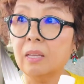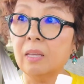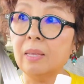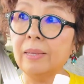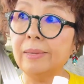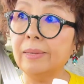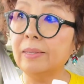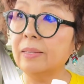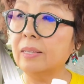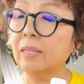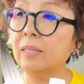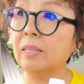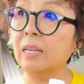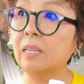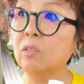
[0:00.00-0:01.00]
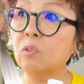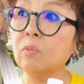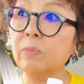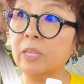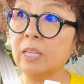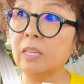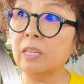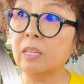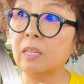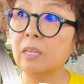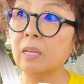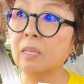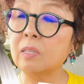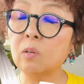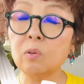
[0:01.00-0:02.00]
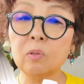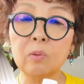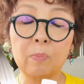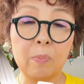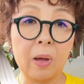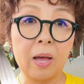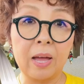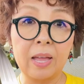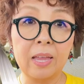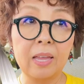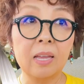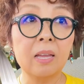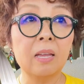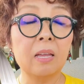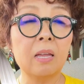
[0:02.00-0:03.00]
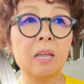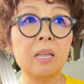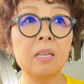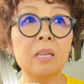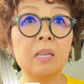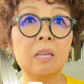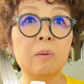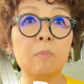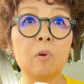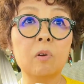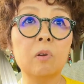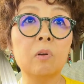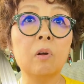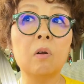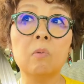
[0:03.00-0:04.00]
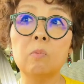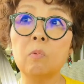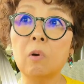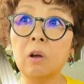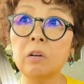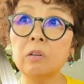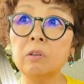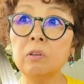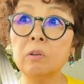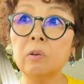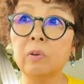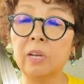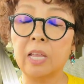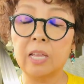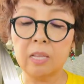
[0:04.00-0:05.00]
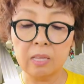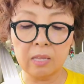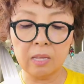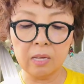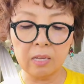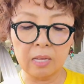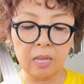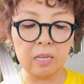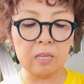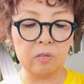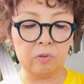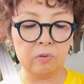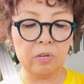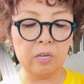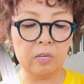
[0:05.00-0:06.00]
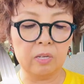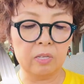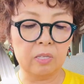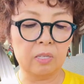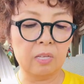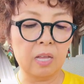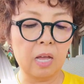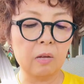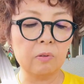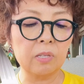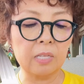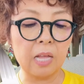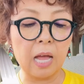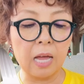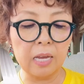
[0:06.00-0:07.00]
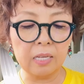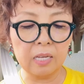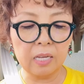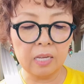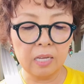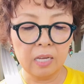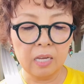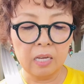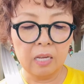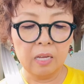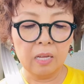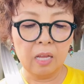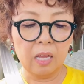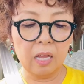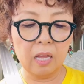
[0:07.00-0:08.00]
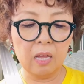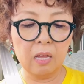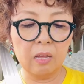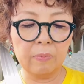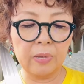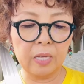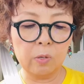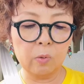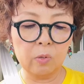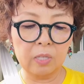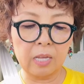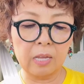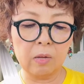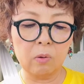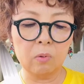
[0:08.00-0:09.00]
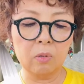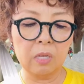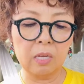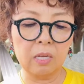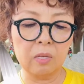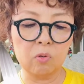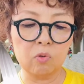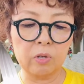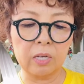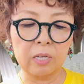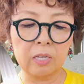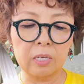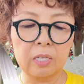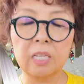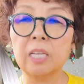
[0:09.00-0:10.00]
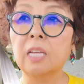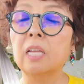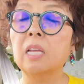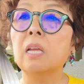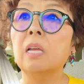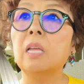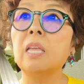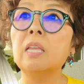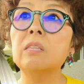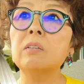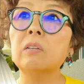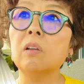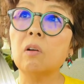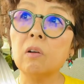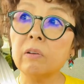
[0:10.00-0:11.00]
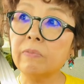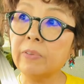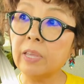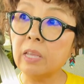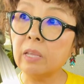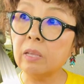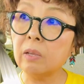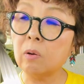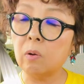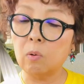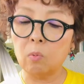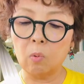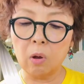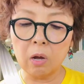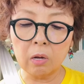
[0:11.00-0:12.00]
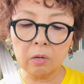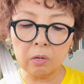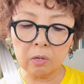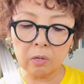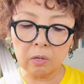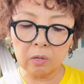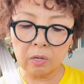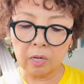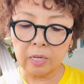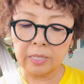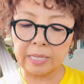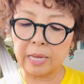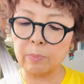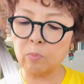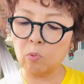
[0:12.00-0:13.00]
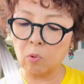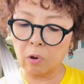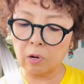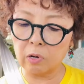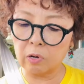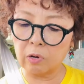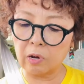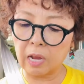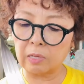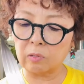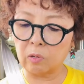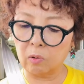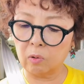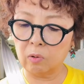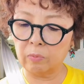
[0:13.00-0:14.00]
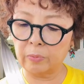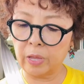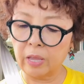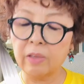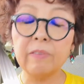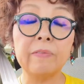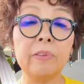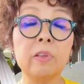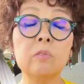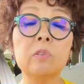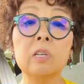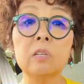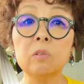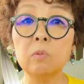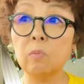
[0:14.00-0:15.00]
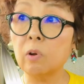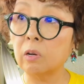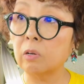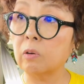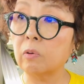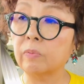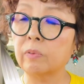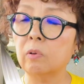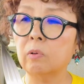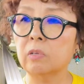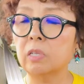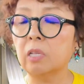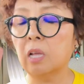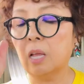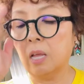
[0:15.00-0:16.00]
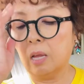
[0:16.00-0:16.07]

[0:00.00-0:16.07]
And uh, I normally don't buy any bottle of water or anything, any drinks outside uh, because I only drink either coffee or water, tap water at home, filtered water, of course.